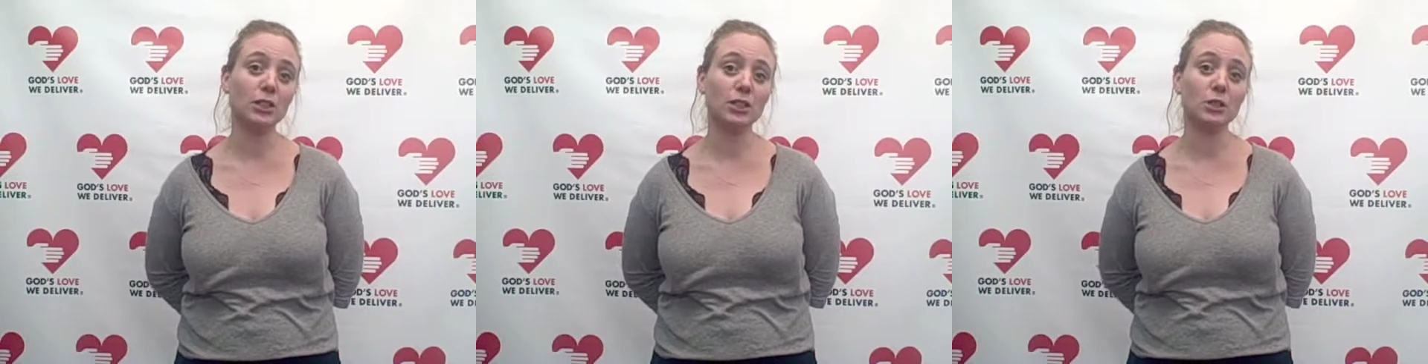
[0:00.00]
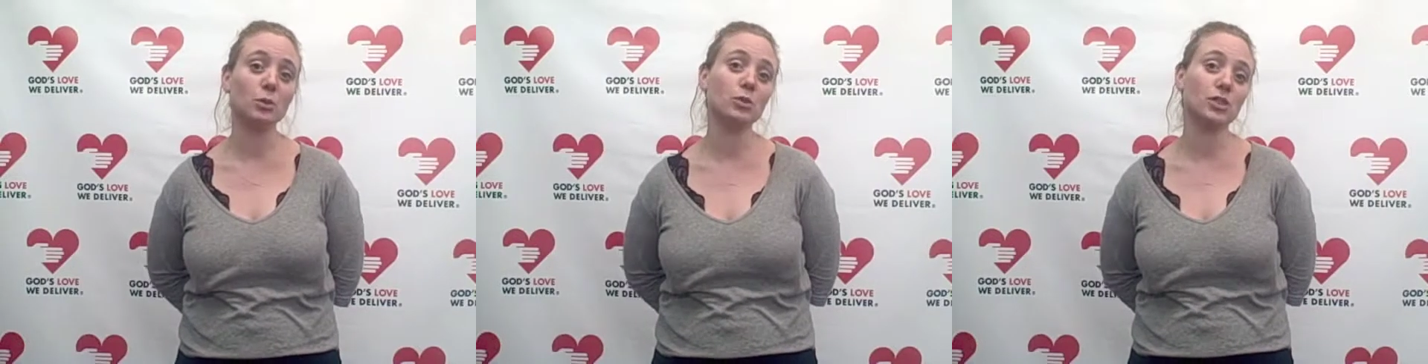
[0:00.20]

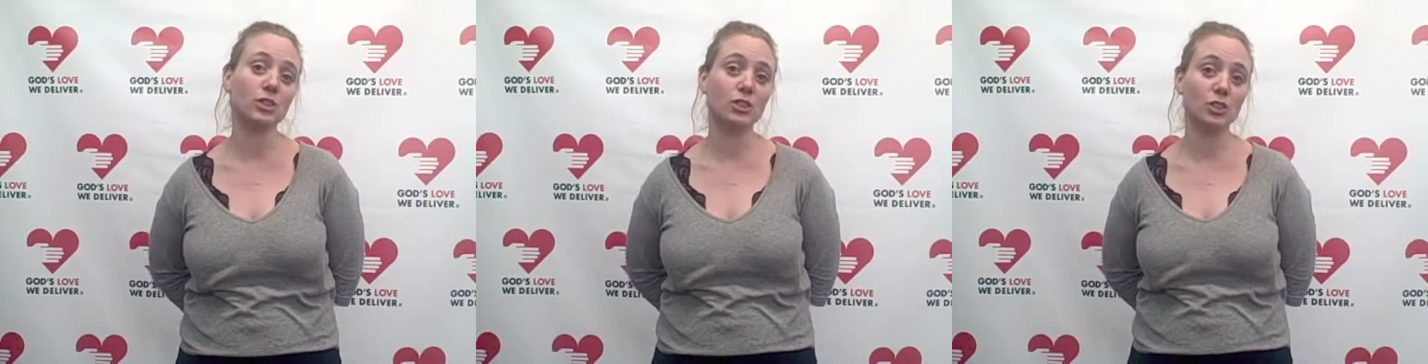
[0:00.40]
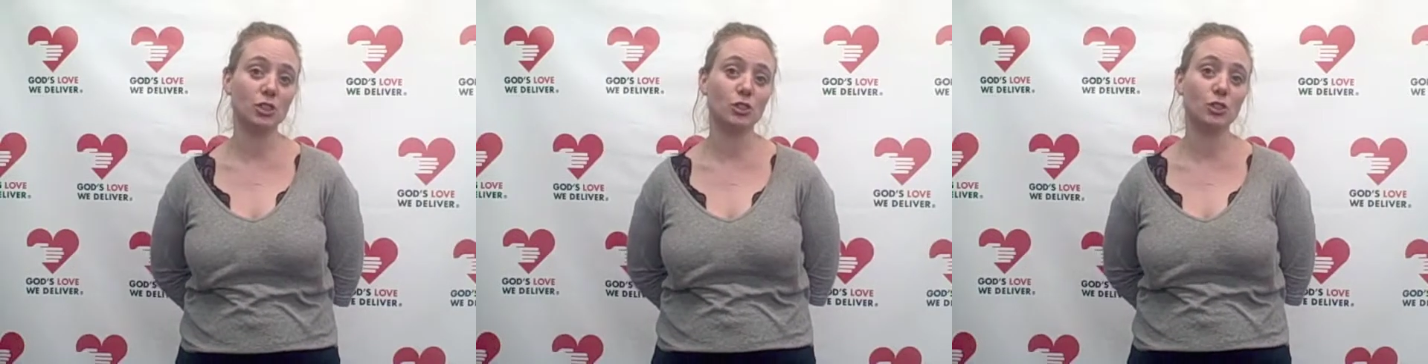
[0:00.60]
who was a
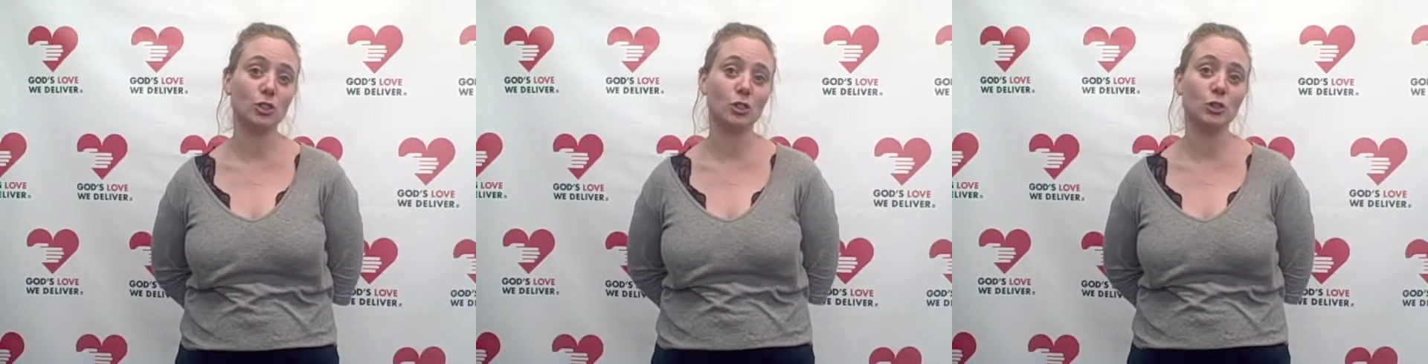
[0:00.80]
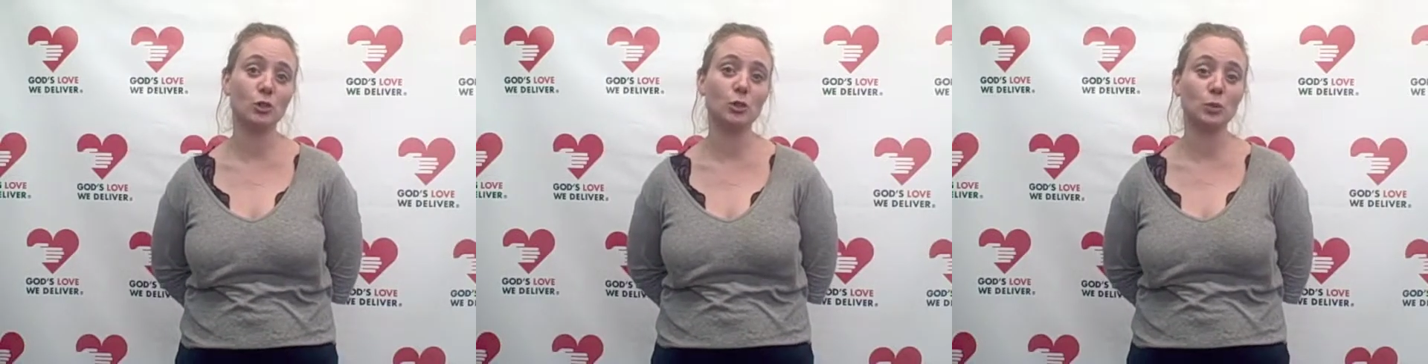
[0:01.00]
teacher,
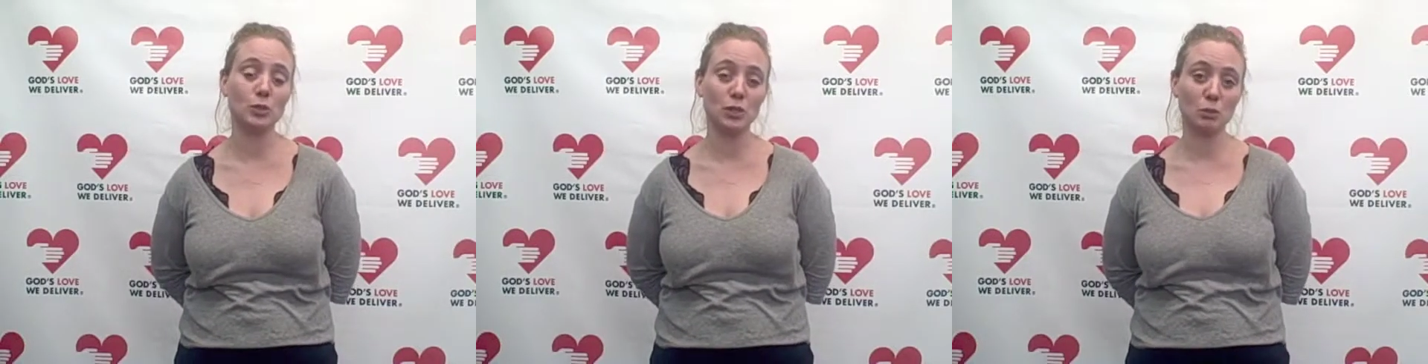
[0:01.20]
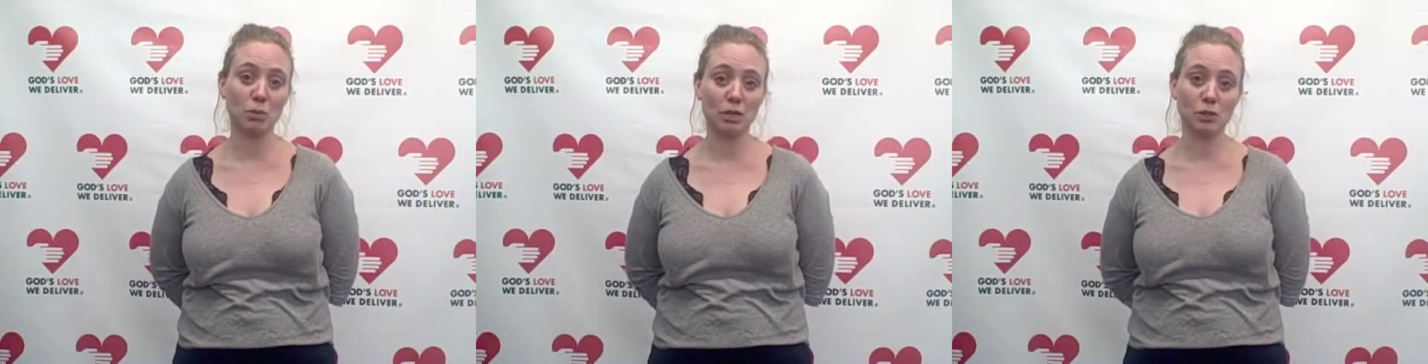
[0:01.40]
who was
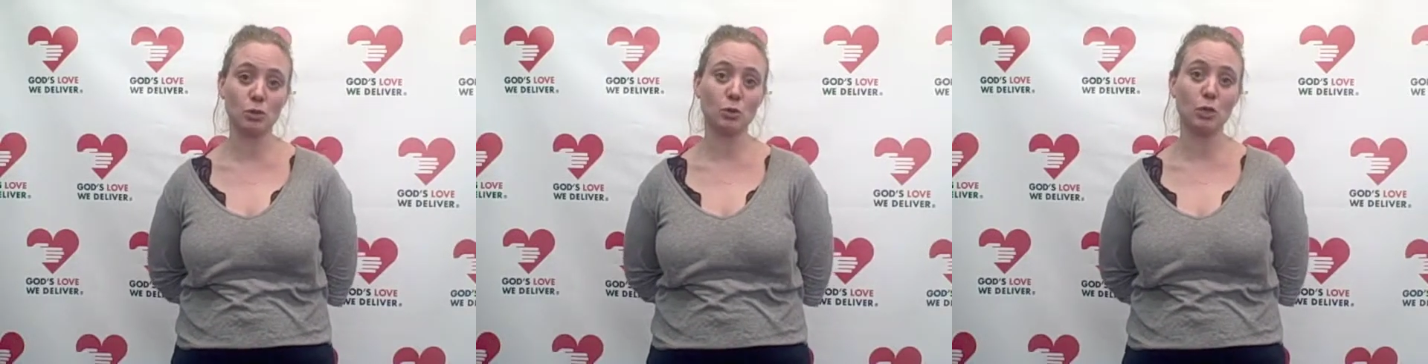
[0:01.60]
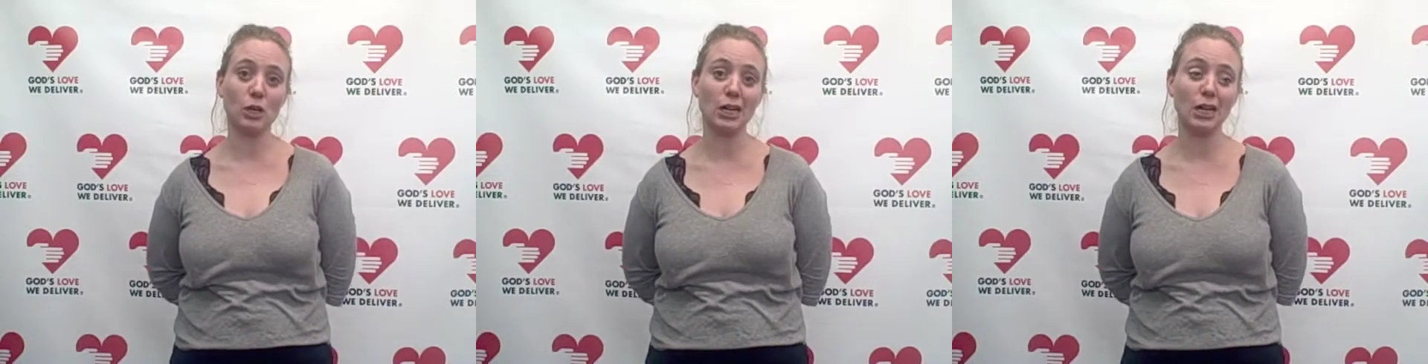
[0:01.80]
a
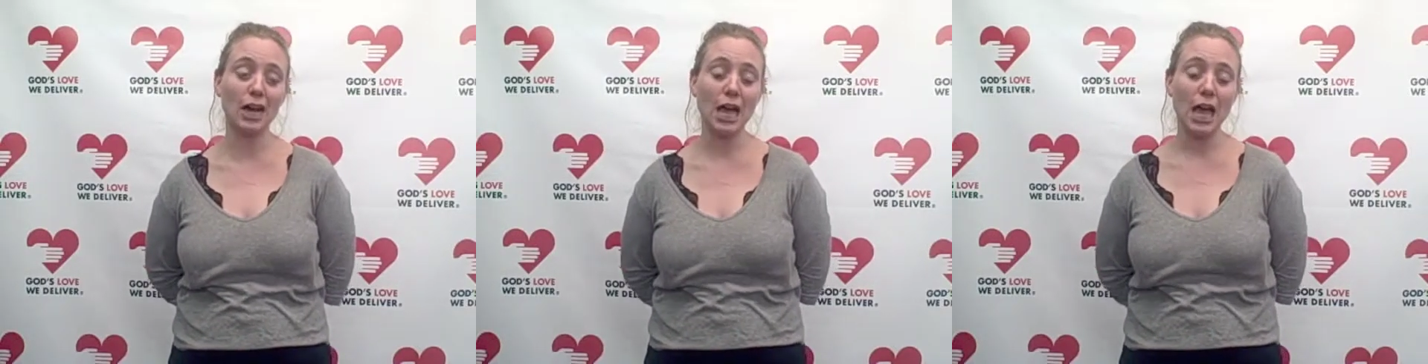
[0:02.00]
mentor,